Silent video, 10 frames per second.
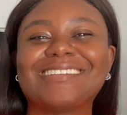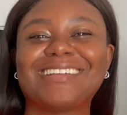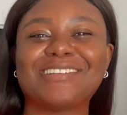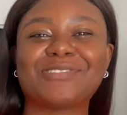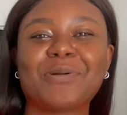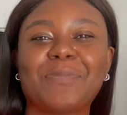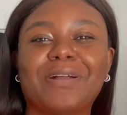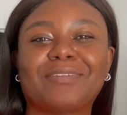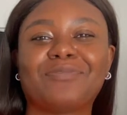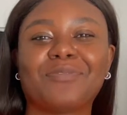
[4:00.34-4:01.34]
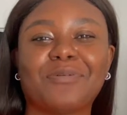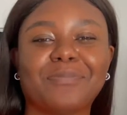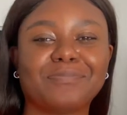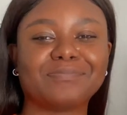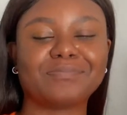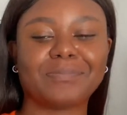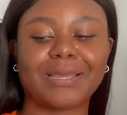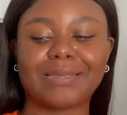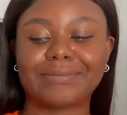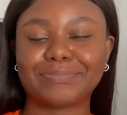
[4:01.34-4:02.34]
i just got back from
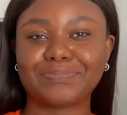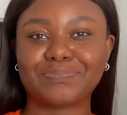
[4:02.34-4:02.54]
my